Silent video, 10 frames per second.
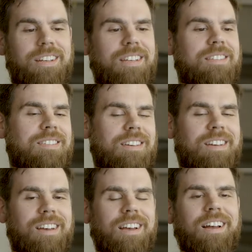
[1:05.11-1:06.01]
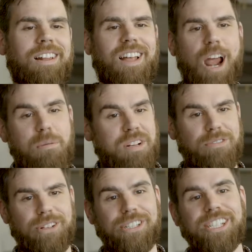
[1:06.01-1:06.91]
It's a
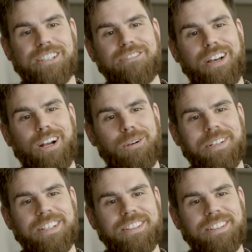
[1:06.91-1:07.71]
collaborative learning environment.